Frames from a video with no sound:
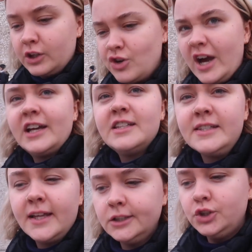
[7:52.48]
the dragon
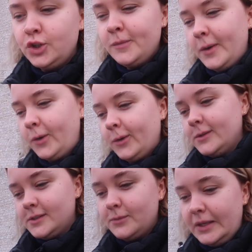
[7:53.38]
statue
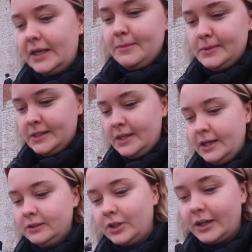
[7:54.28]
because we keep
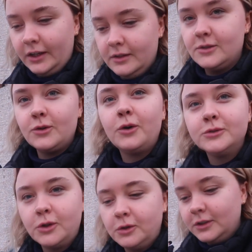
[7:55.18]
seeing dragons
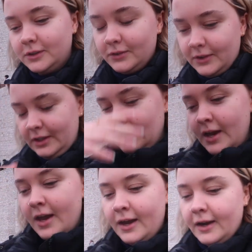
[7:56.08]
on all of the
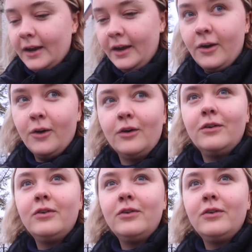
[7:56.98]
Krakow